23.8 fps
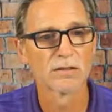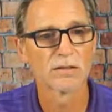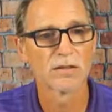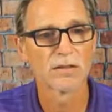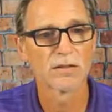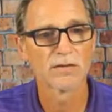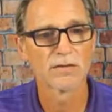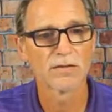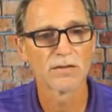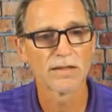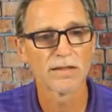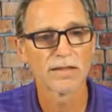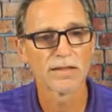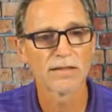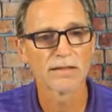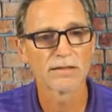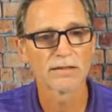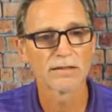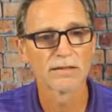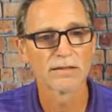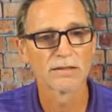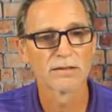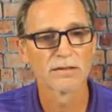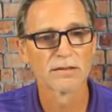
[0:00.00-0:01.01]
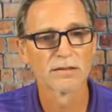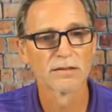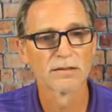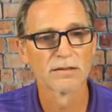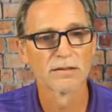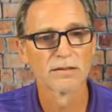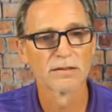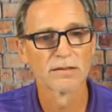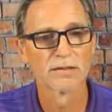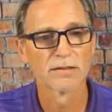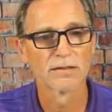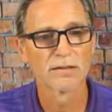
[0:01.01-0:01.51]
All right.
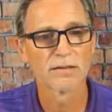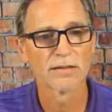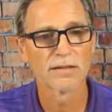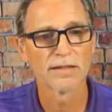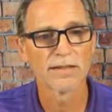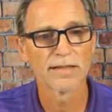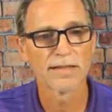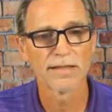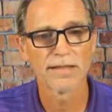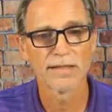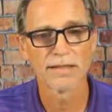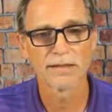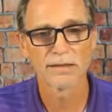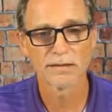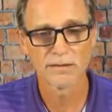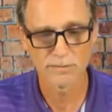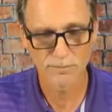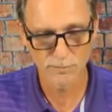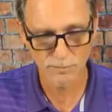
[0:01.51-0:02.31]
Again,